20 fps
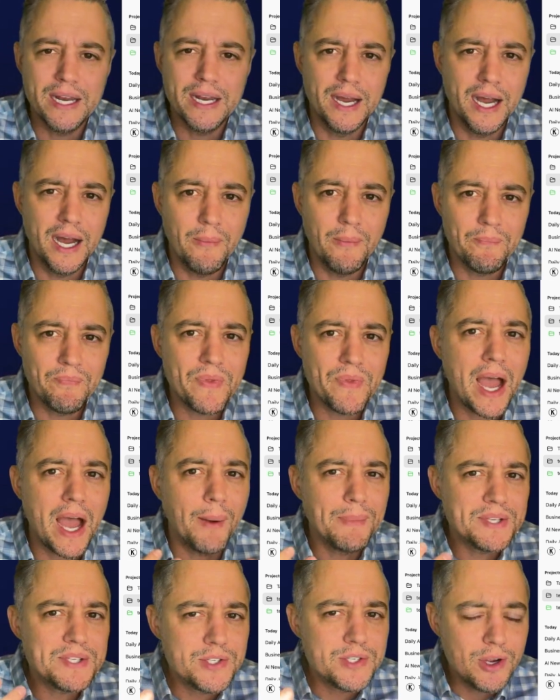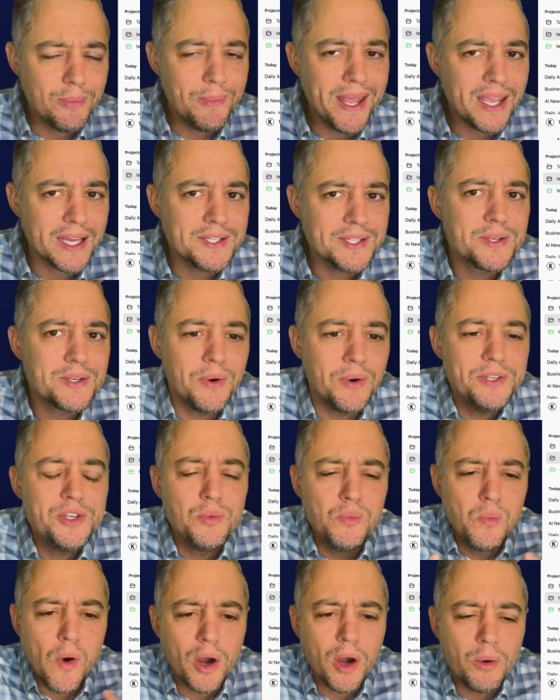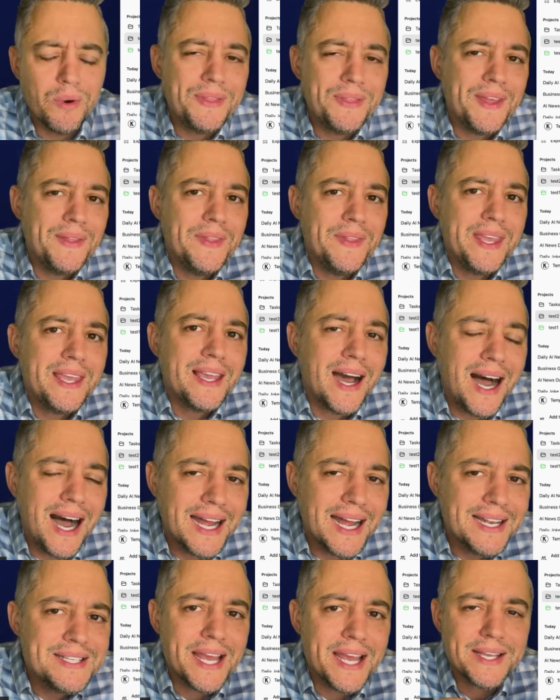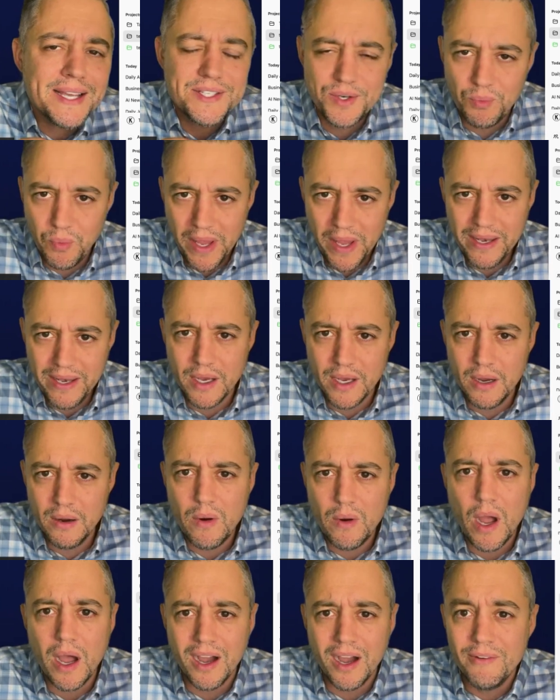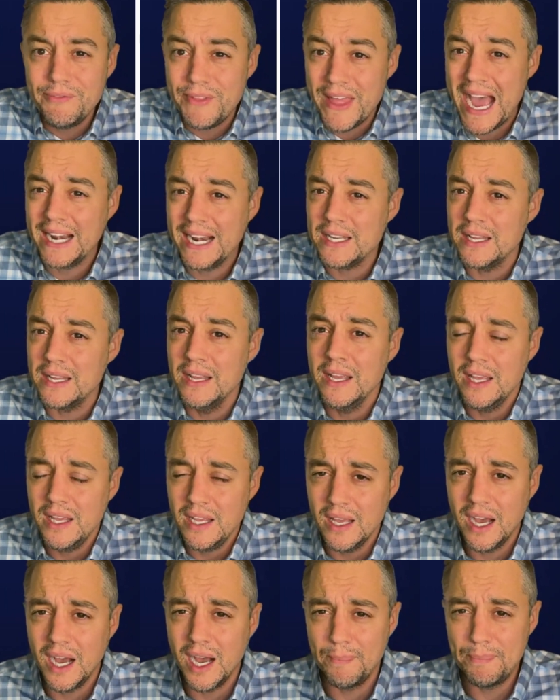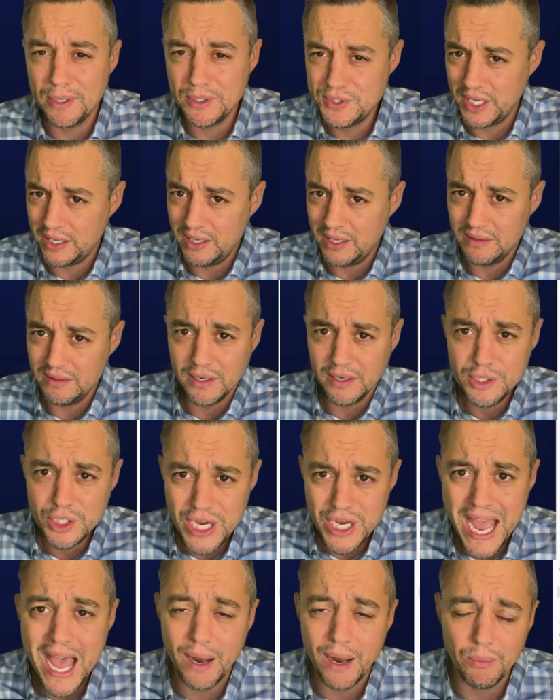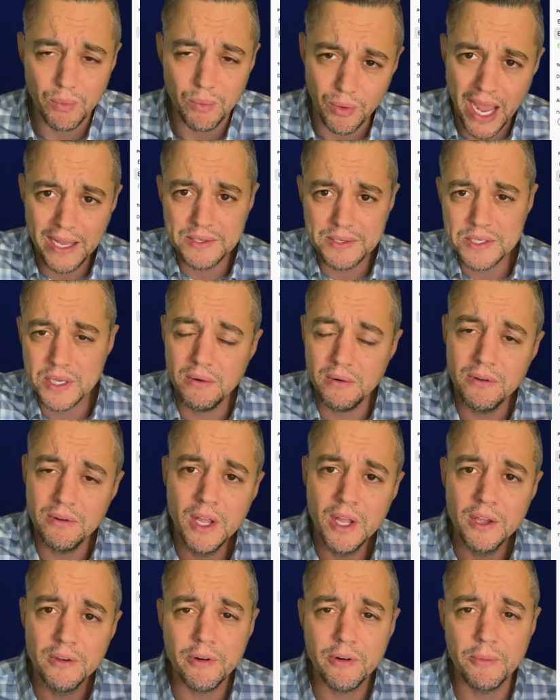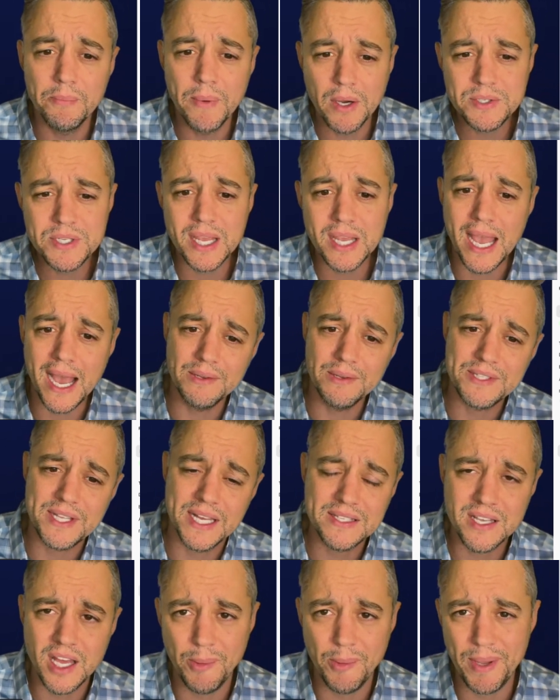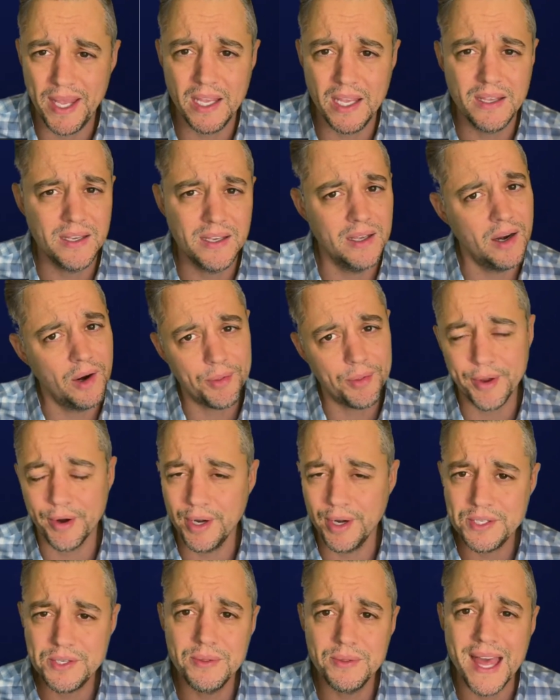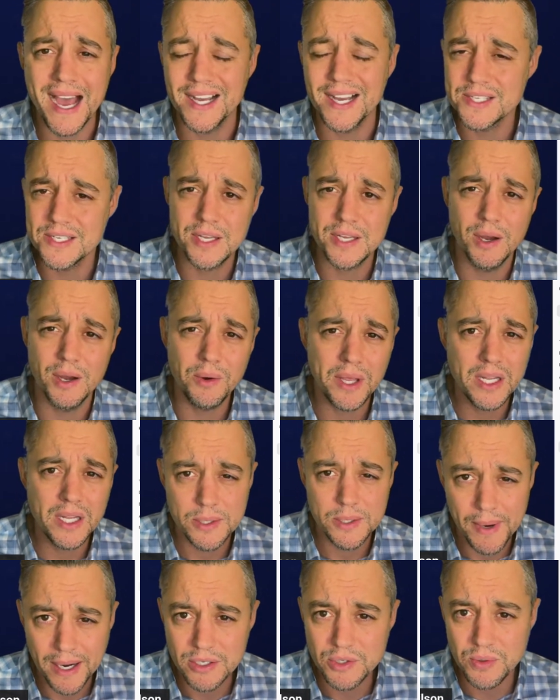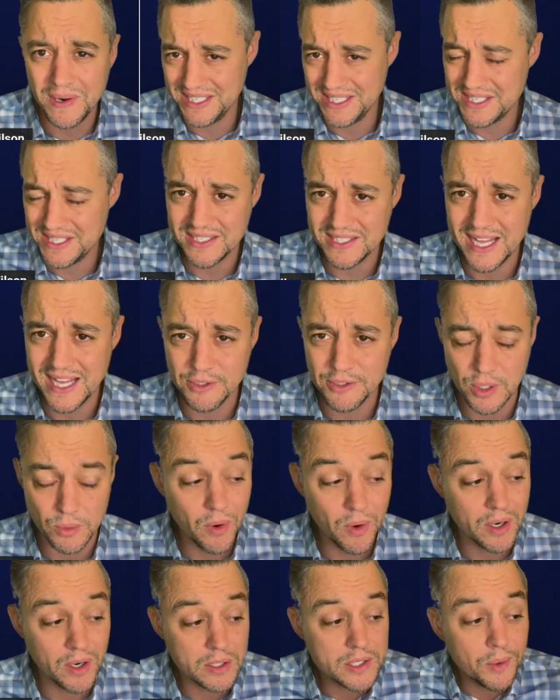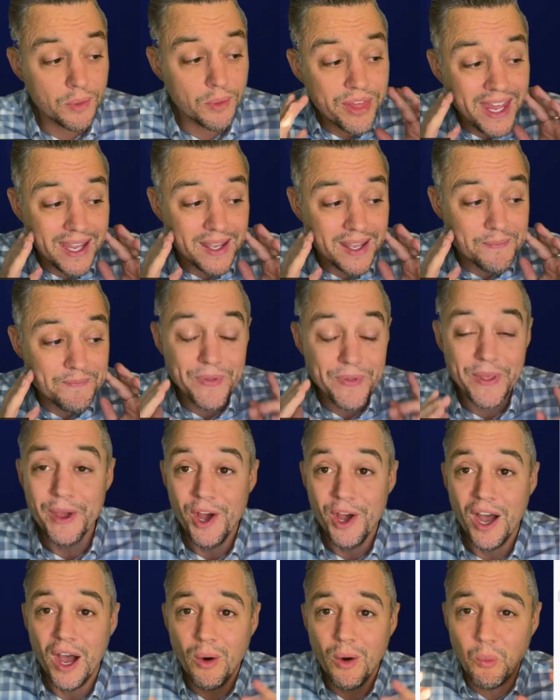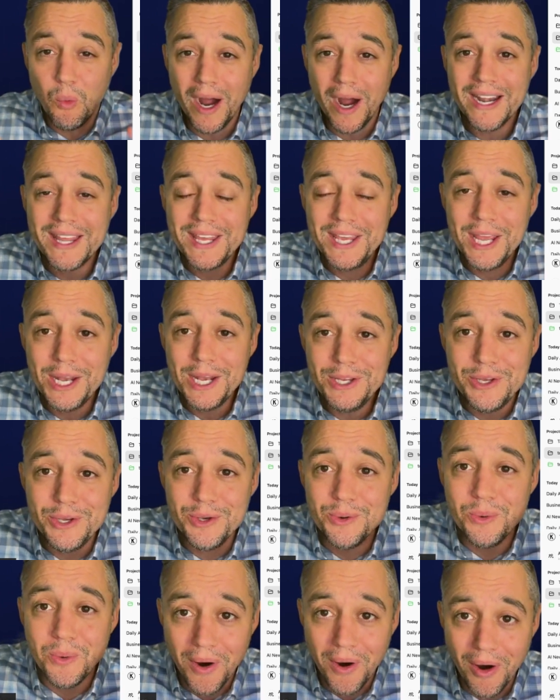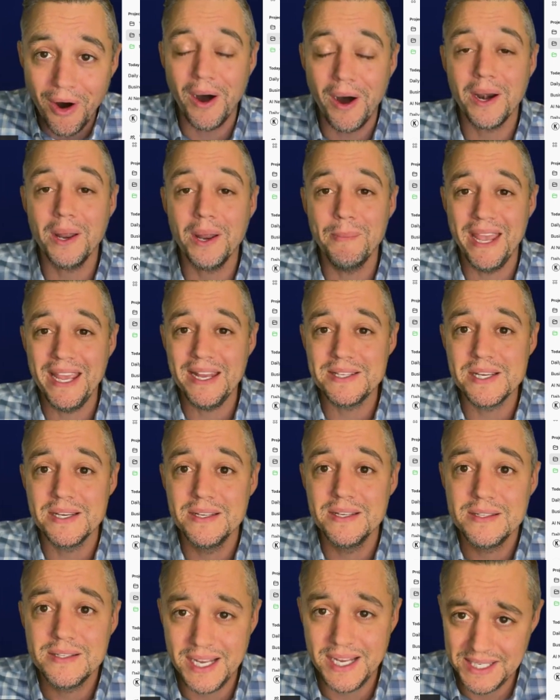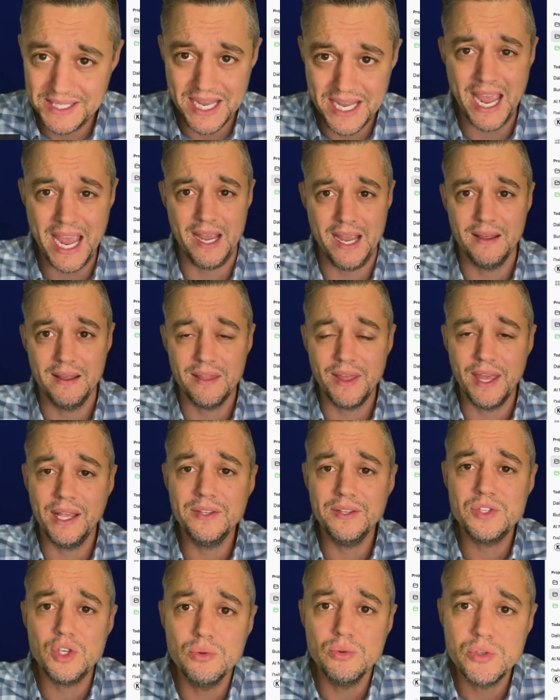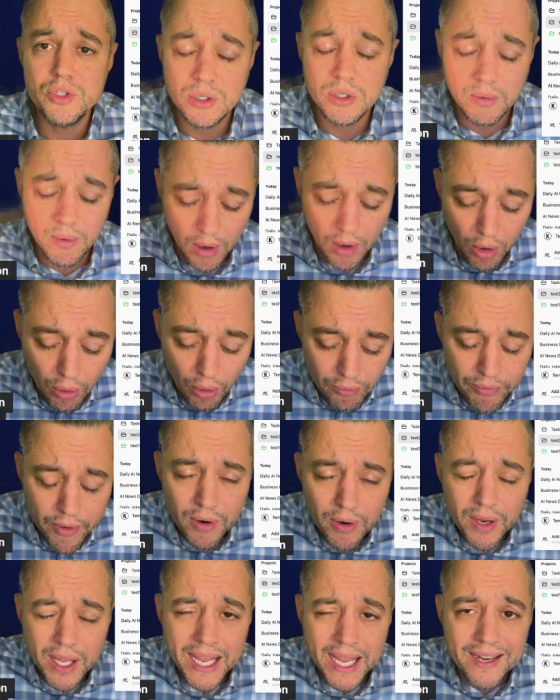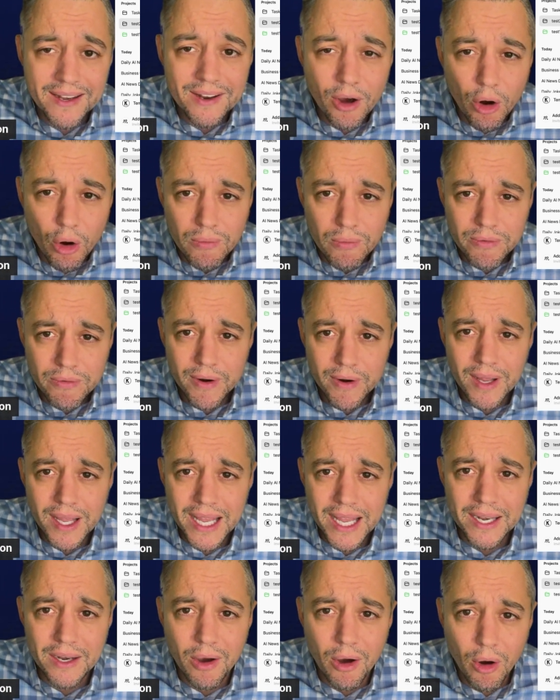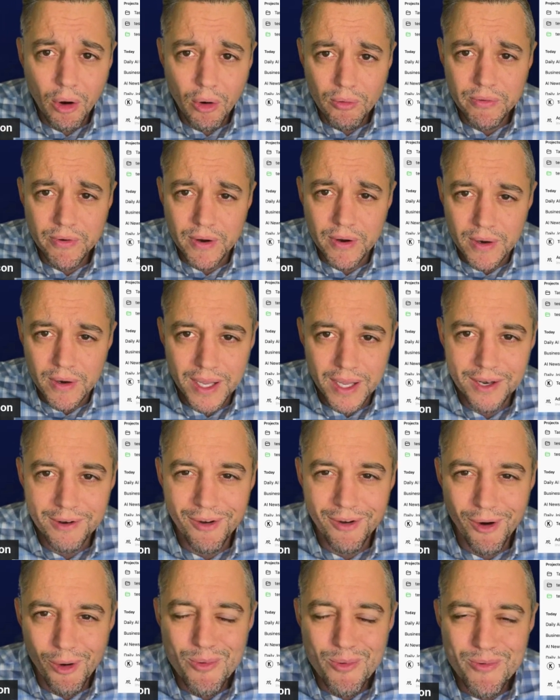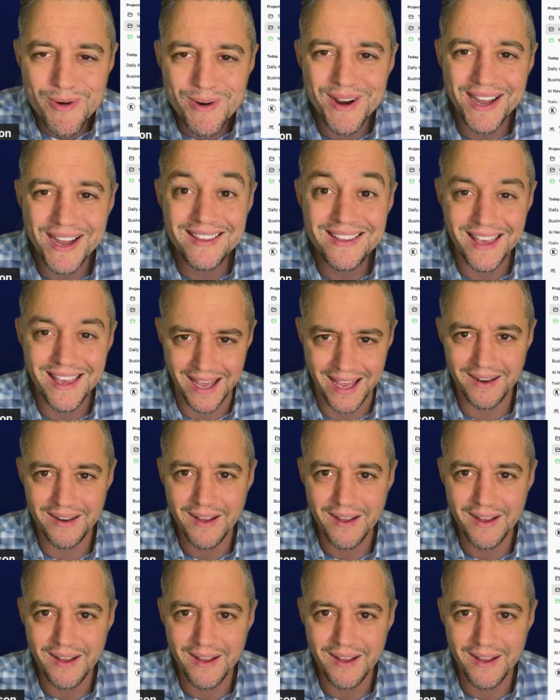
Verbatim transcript: Um, I'm assuming it's going to work within the context window of that uh, particular chat, right? So for most accounts, that's going to be, you know, 32,000 tokens, about 26,000 words. So think, what can you automate today? Things you do over and over and over and over again,